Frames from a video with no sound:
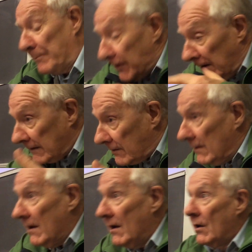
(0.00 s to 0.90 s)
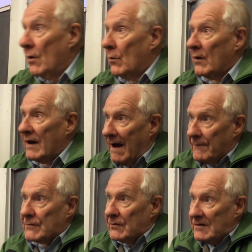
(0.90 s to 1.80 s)
But we
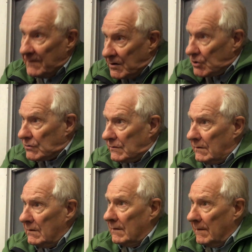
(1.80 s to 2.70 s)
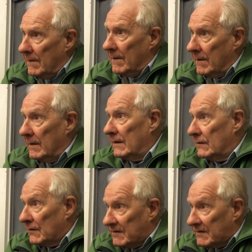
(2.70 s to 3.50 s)
have the division in the